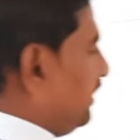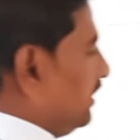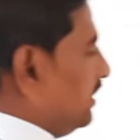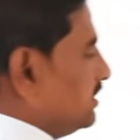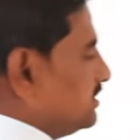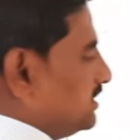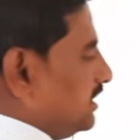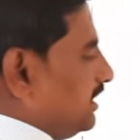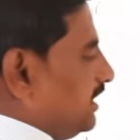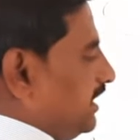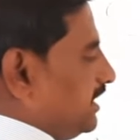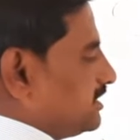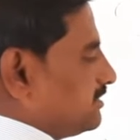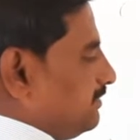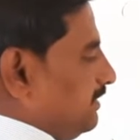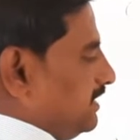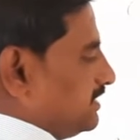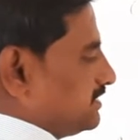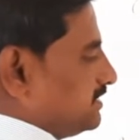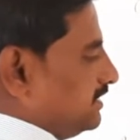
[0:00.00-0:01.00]
doesn't take
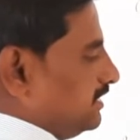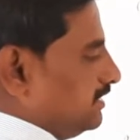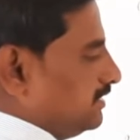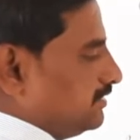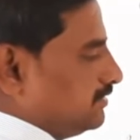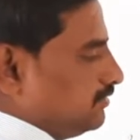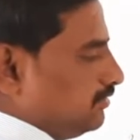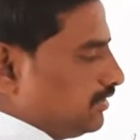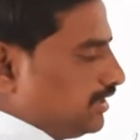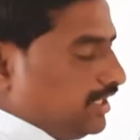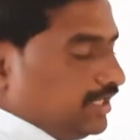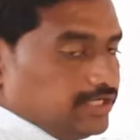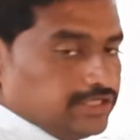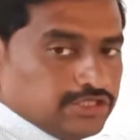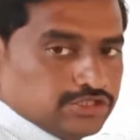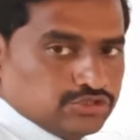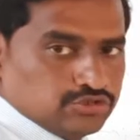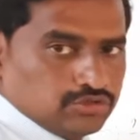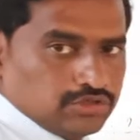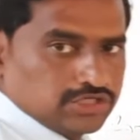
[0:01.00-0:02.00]
place. Okay.
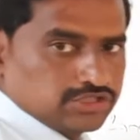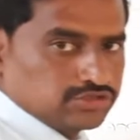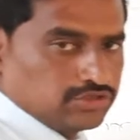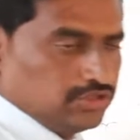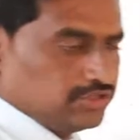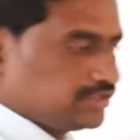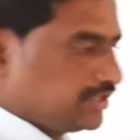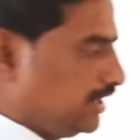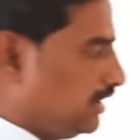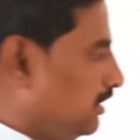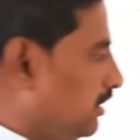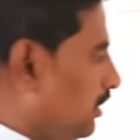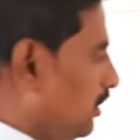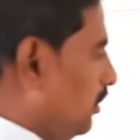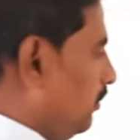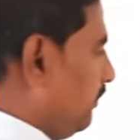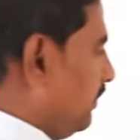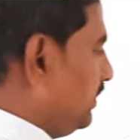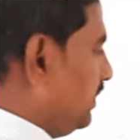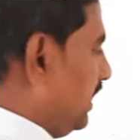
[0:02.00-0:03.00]
In the sugar
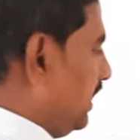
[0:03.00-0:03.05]
solution, when the